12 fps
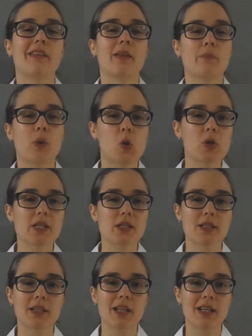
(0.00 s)
then
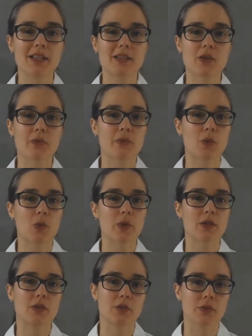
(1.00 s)
porcelain is
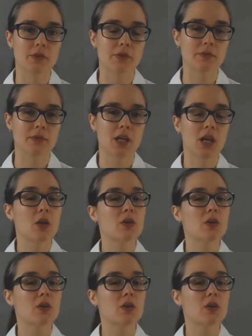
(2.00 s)
for you.